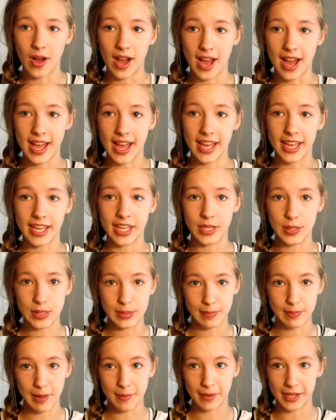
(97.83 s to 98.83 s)
I use
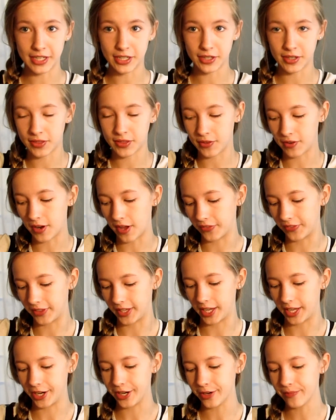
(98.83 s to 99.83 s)
my binder throughout the
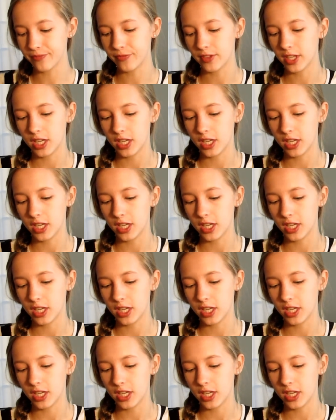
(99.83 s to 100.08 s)
year.